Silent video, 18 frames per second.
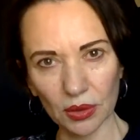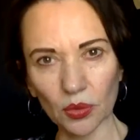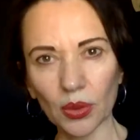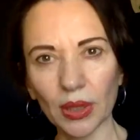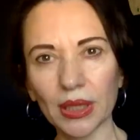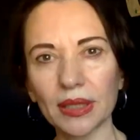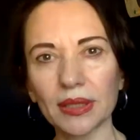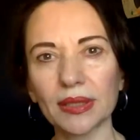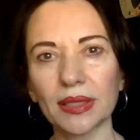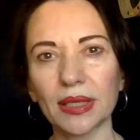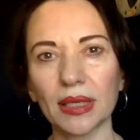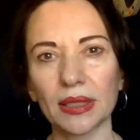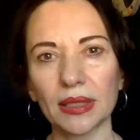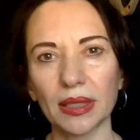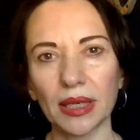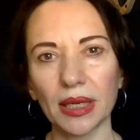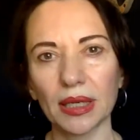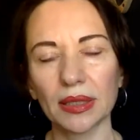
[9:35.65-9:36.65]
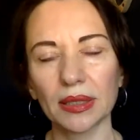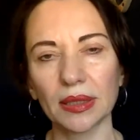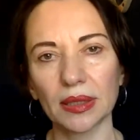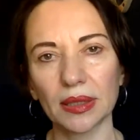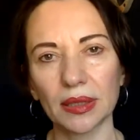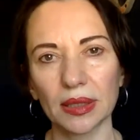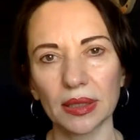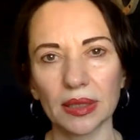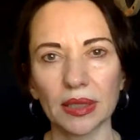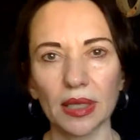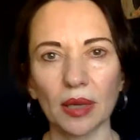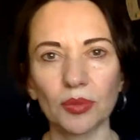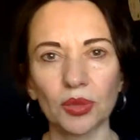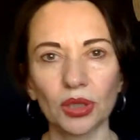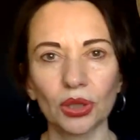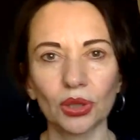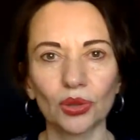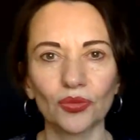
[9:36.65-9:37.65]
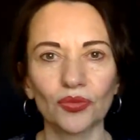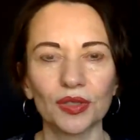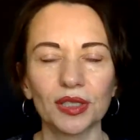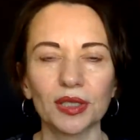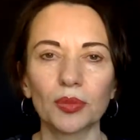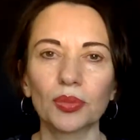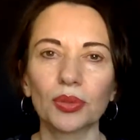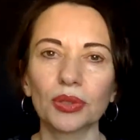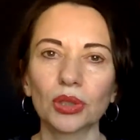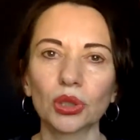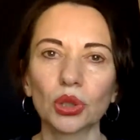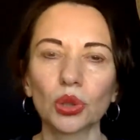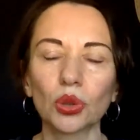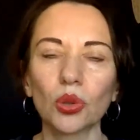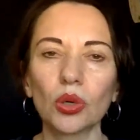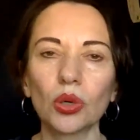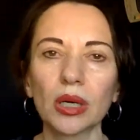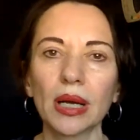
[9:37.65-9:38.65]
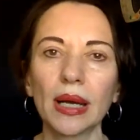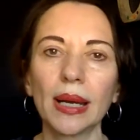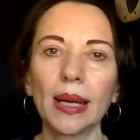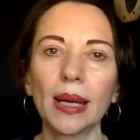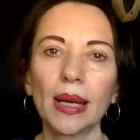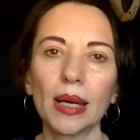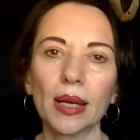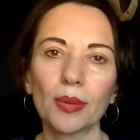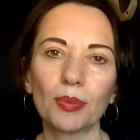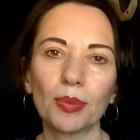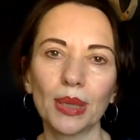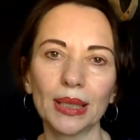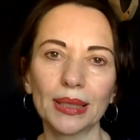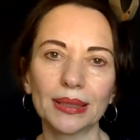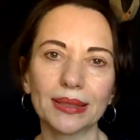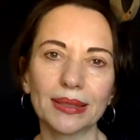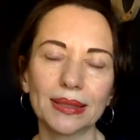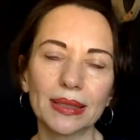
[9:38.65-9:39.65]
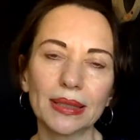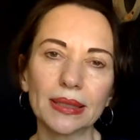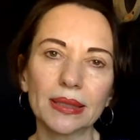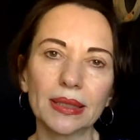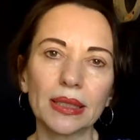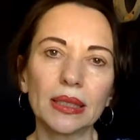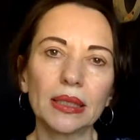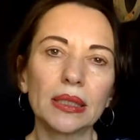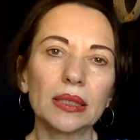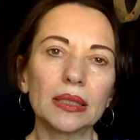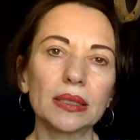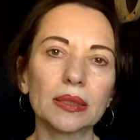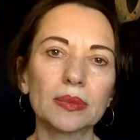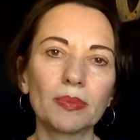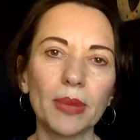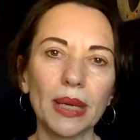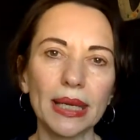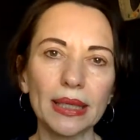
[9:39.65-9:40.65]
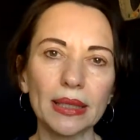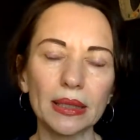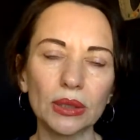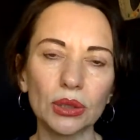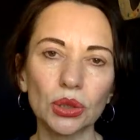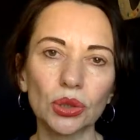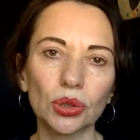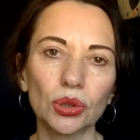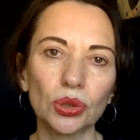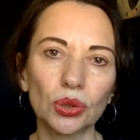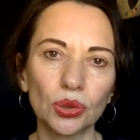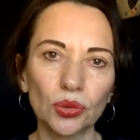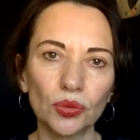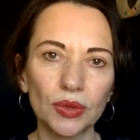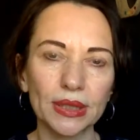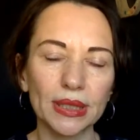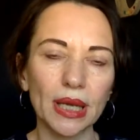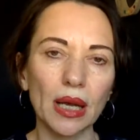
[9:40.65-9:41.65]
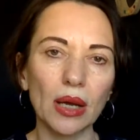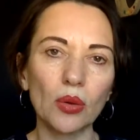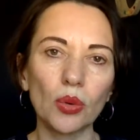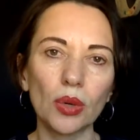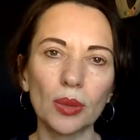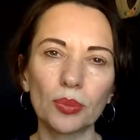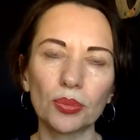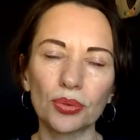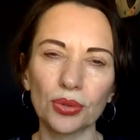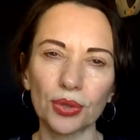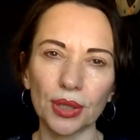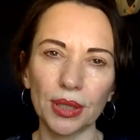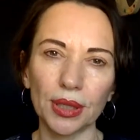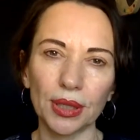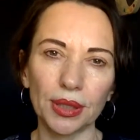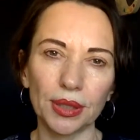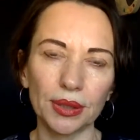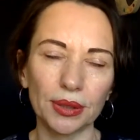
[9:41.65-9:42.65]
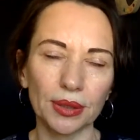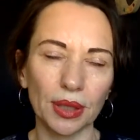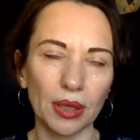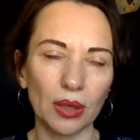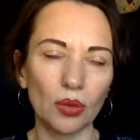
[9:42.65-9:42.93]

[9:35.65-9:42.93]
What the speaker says: Why is that? Again, this is a subject of a separate talk, but this is mainly to do with how our brain,